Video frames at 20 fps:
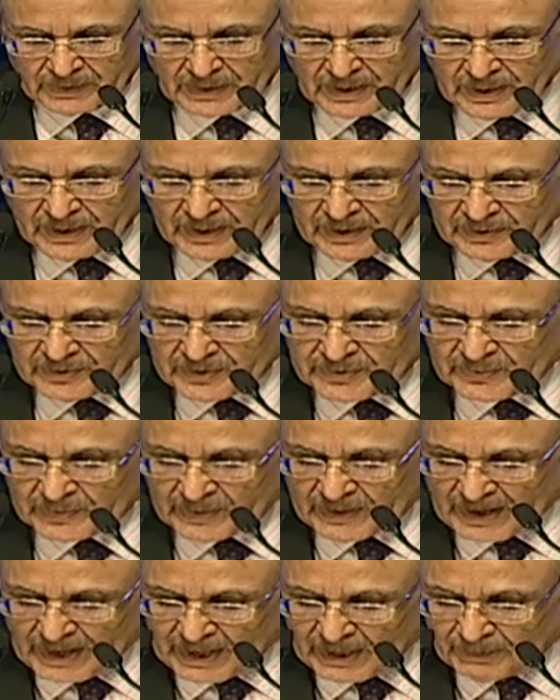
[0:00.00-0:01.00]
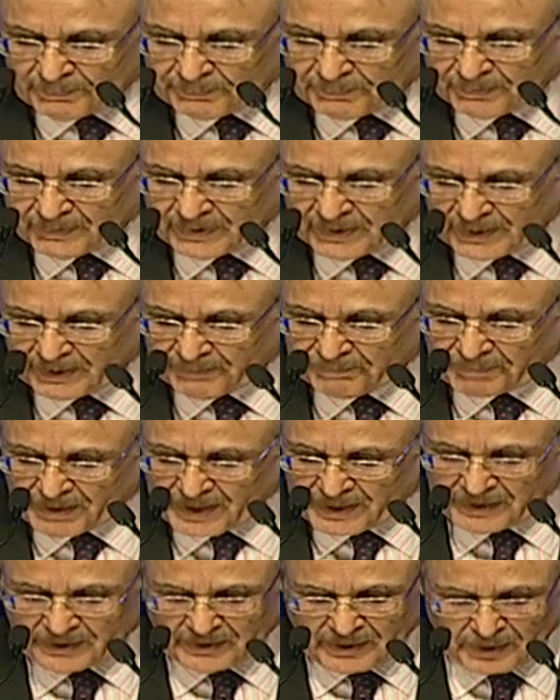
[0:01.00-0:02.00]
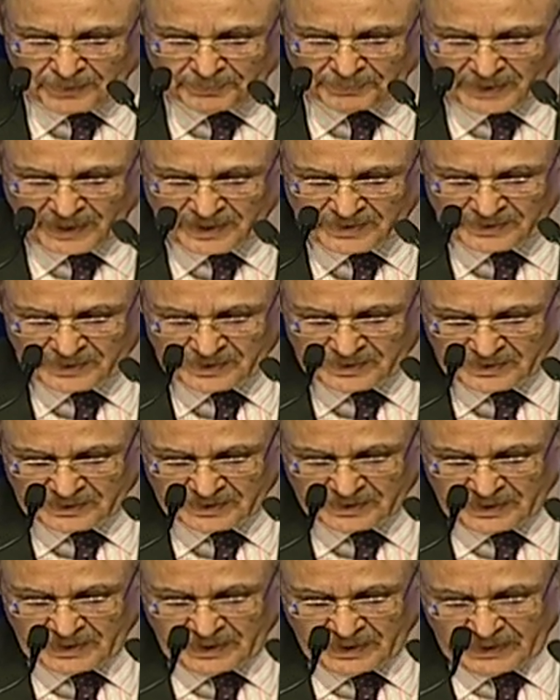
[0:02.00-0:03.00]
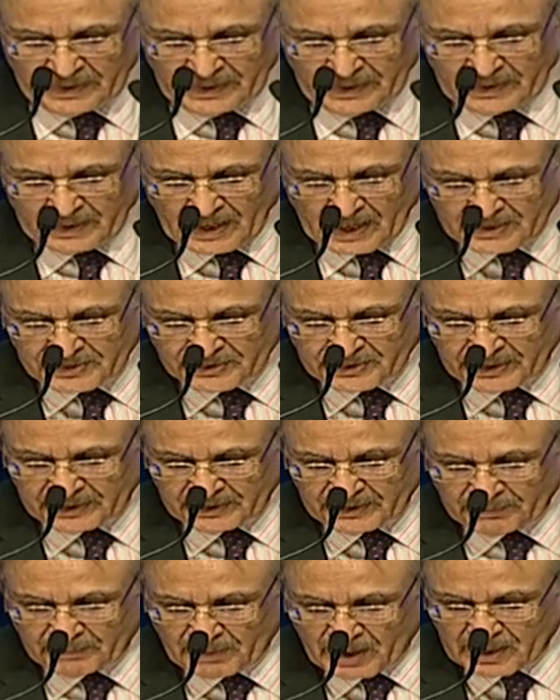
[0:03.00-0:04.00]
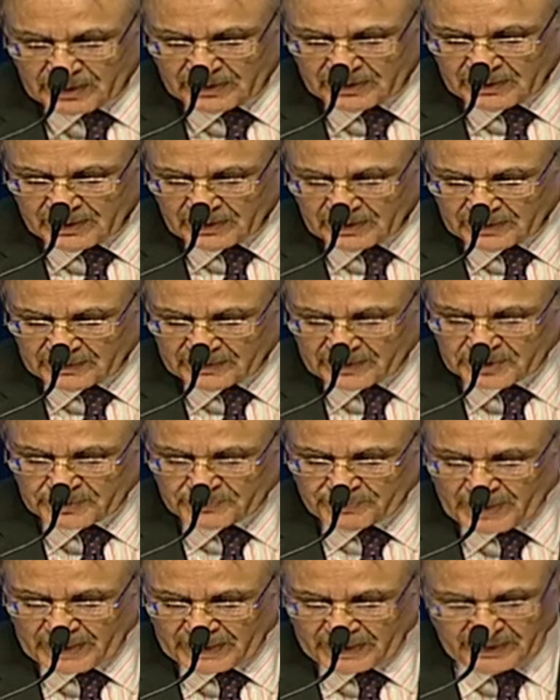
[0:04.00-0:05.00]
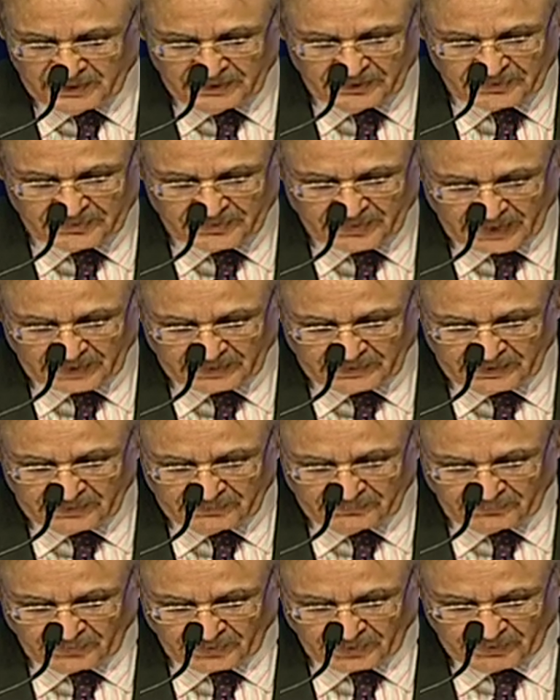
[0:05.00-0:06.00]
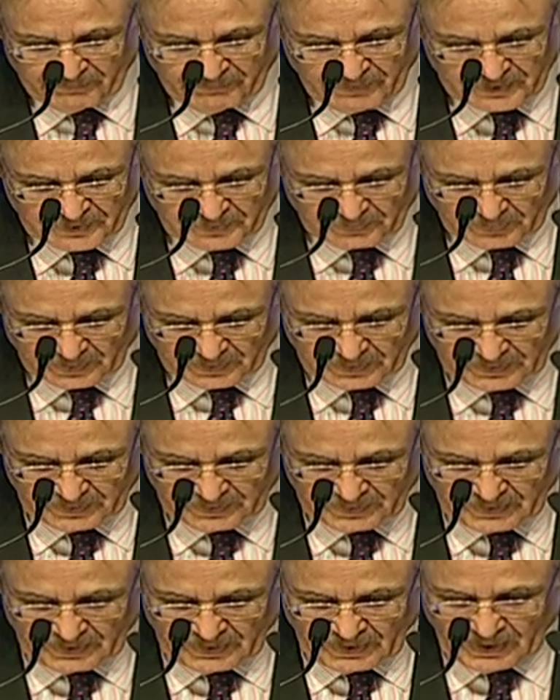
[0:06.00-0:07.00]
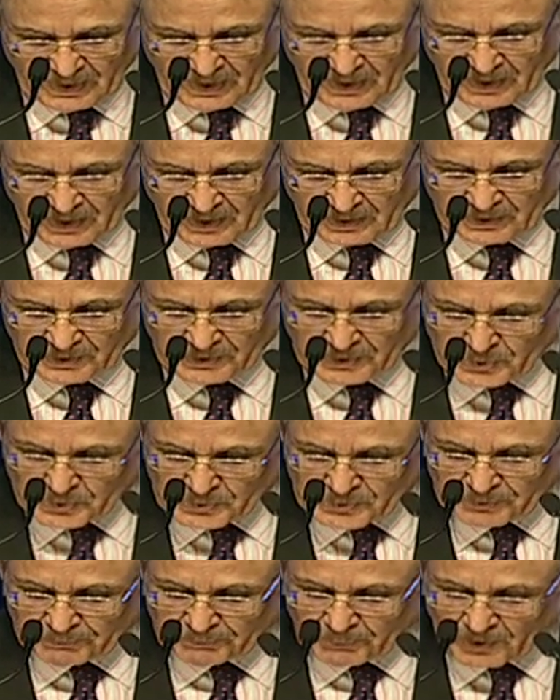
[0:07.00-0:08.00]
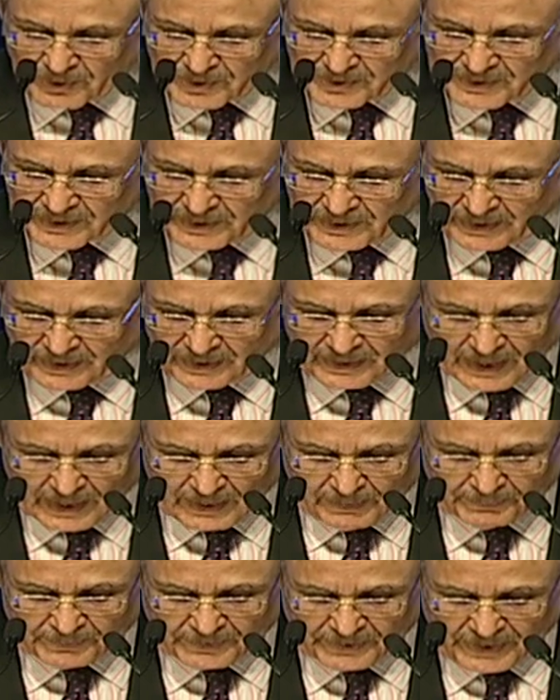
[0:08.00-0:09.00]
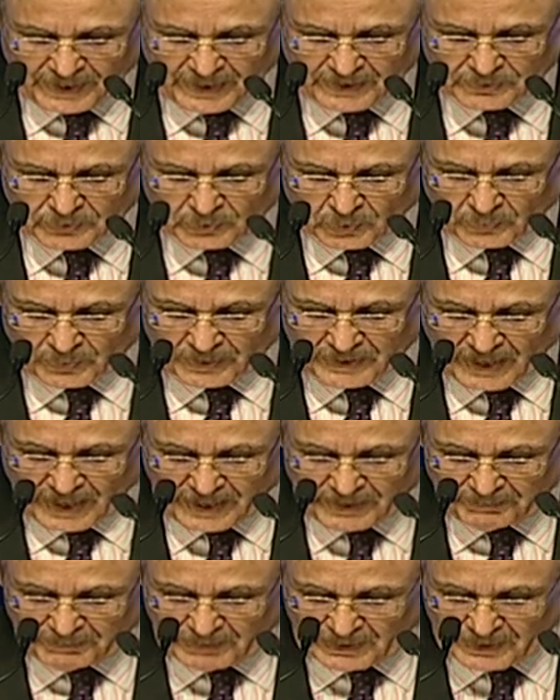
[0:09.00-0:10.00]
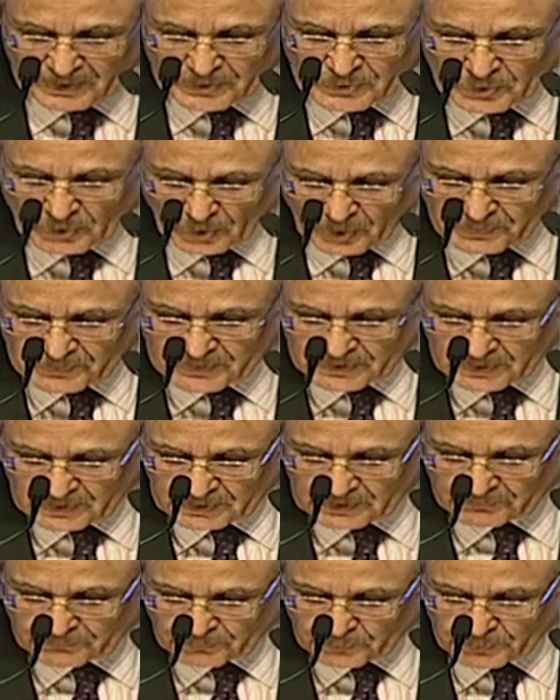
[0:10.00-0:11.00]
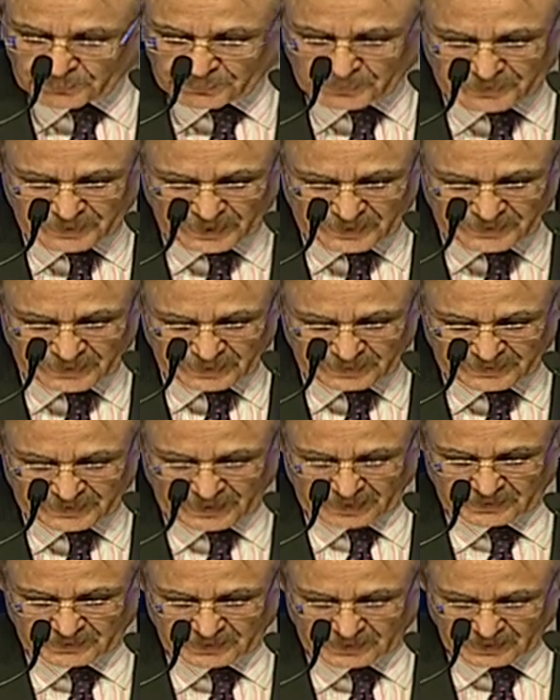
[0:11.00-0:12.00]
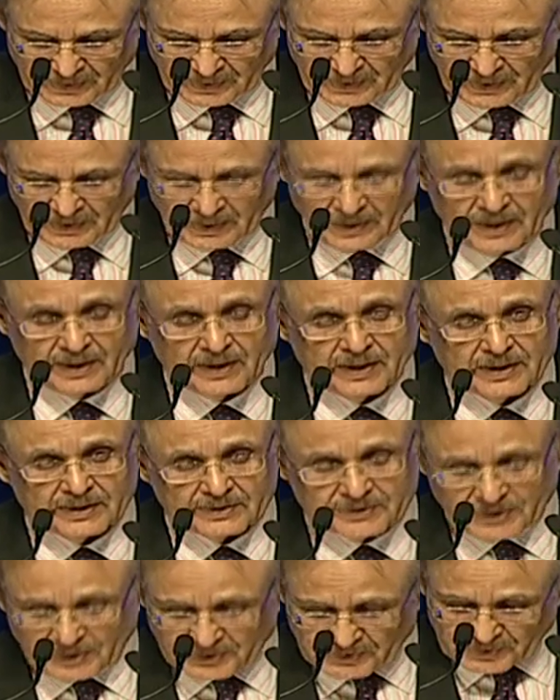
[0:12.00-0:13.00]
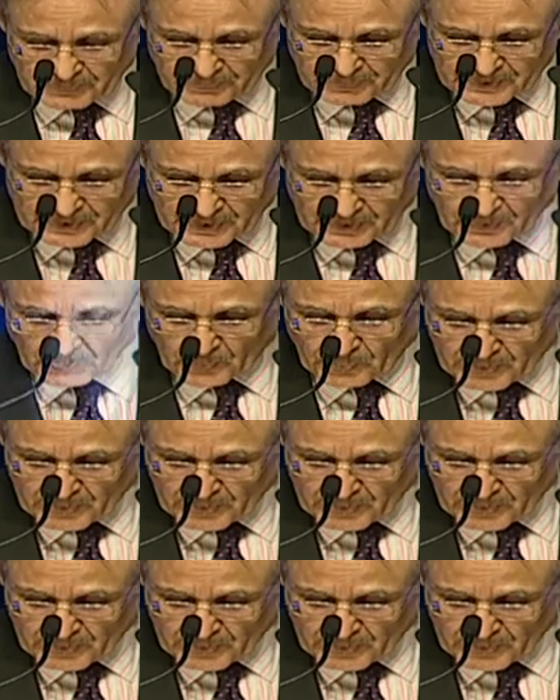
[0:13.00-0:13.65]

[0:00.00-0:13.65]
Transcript: This will help in paring down prices, enhancing demand, thus making it attractive for investment. A conducive policy can help create over 9 million jobs in the food processing sector, 60% of which